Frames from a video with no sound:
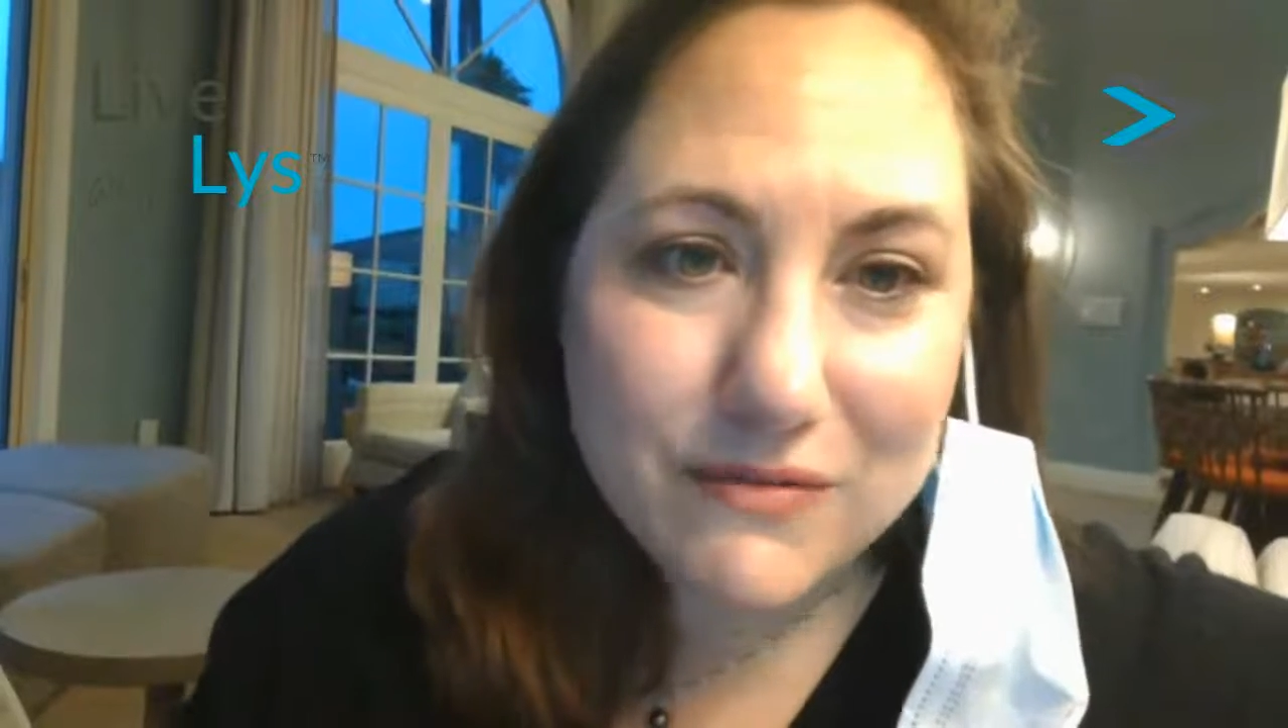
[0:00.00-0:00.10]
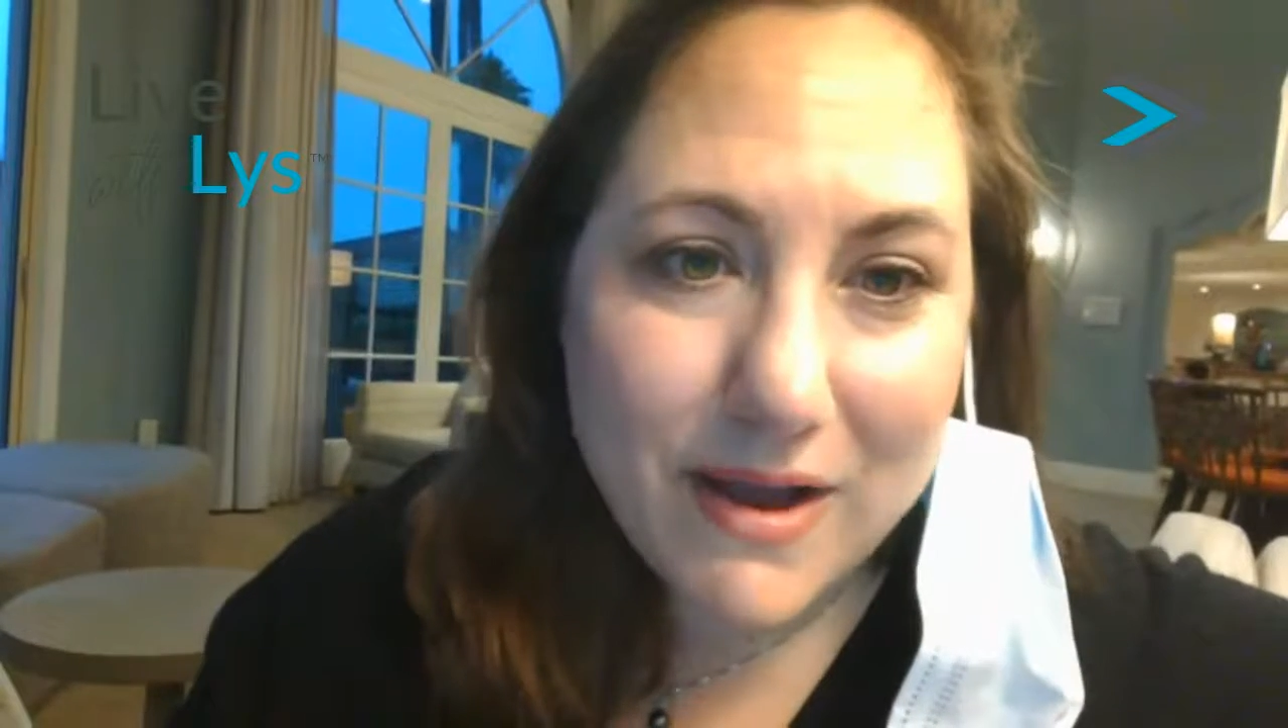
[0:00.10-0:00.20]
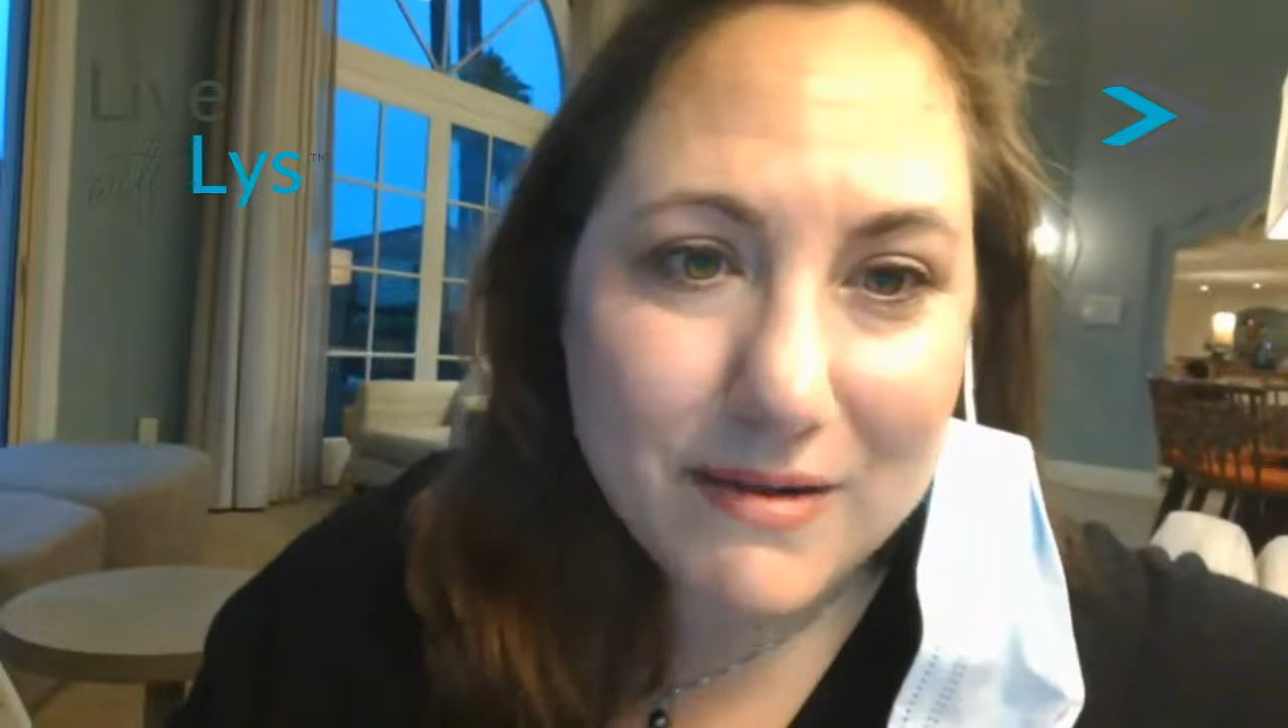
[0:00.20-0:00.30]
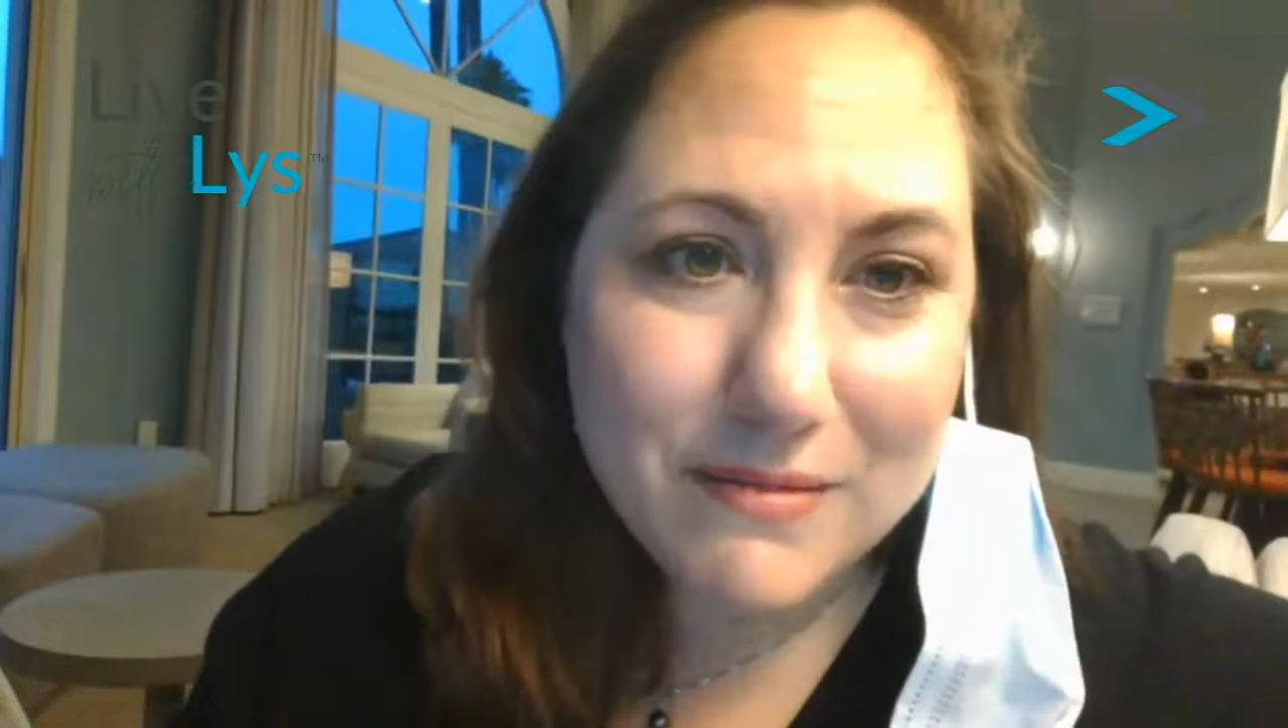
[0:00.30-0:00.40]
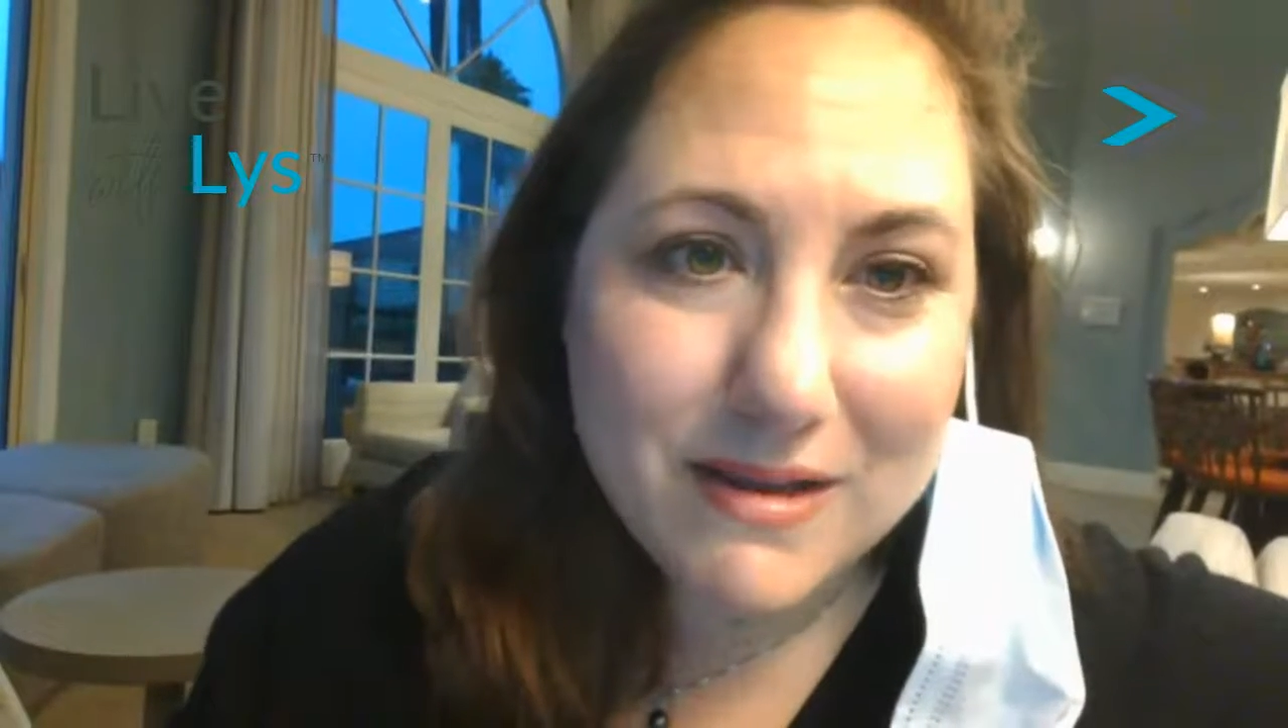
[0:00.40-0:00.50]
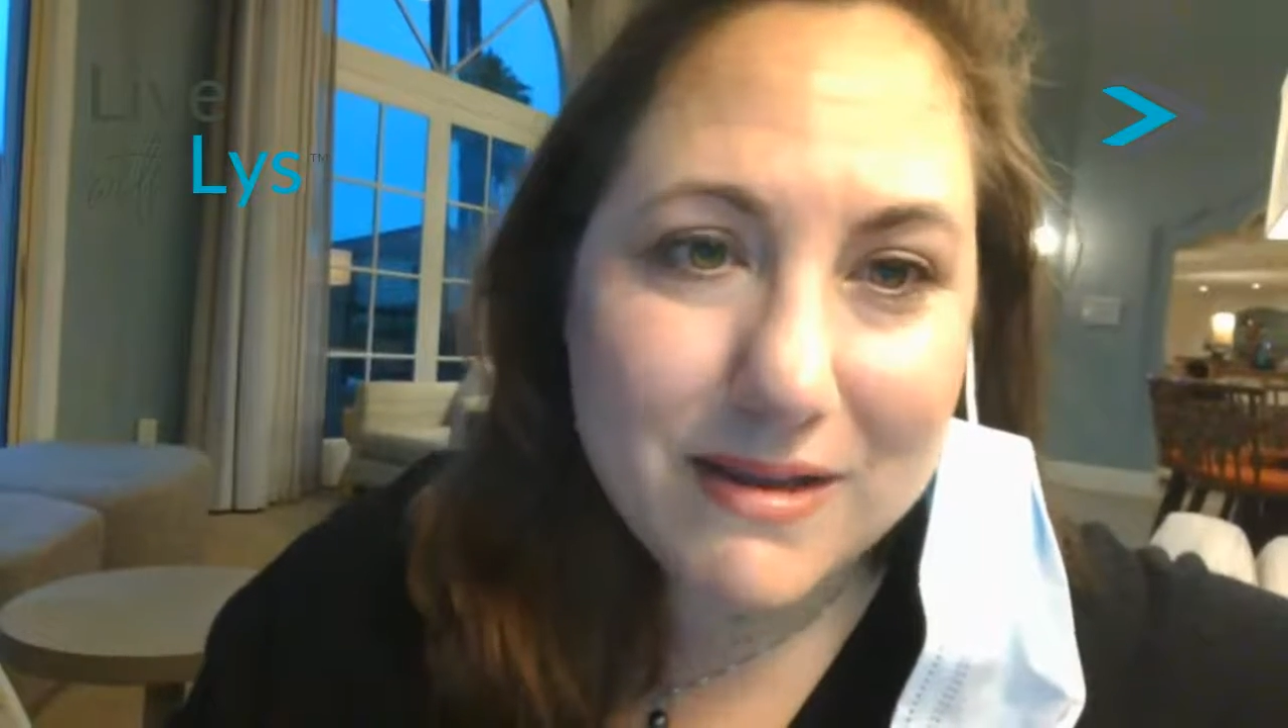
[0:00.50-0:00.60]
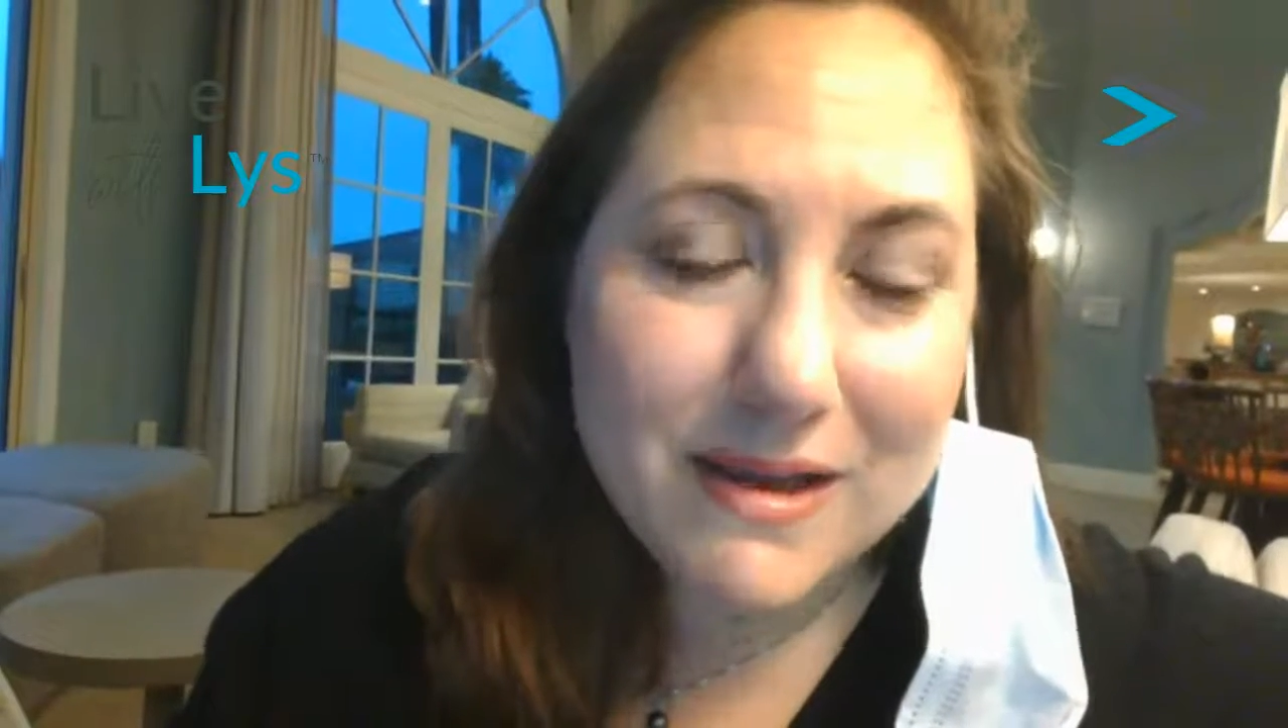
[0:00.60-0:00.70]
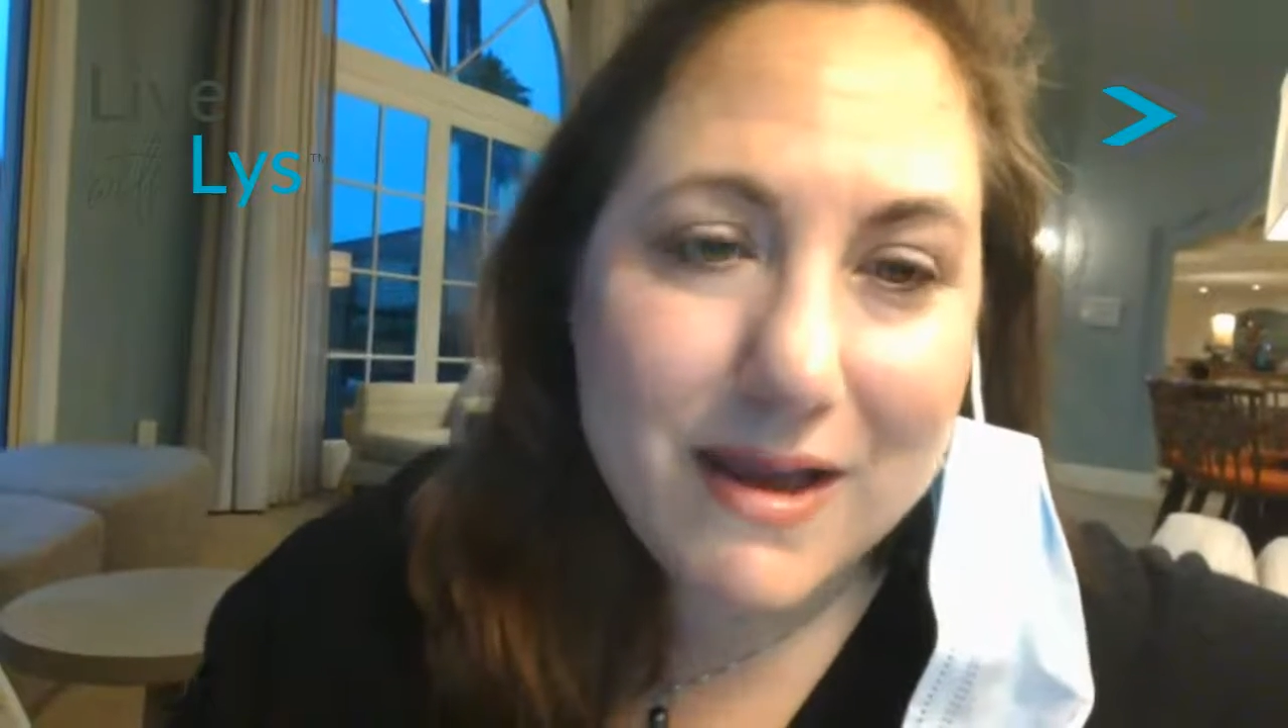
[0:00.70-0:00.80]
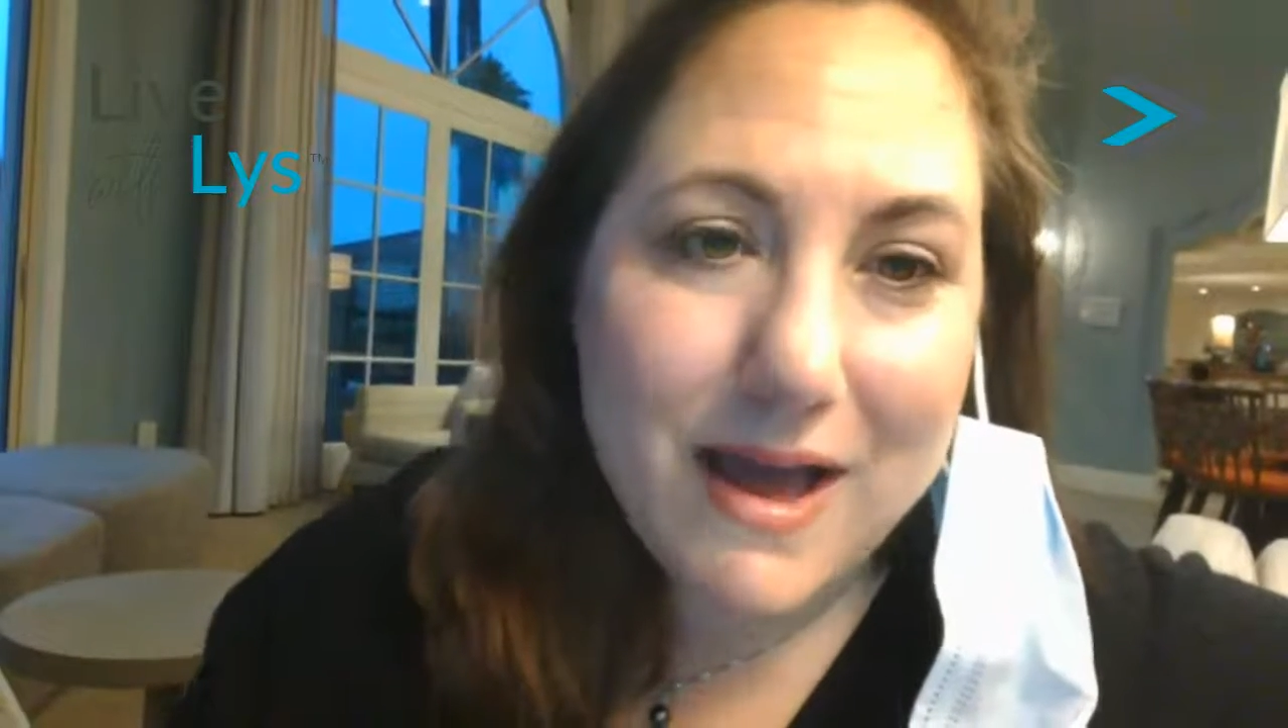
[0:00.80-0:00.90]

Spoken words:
find me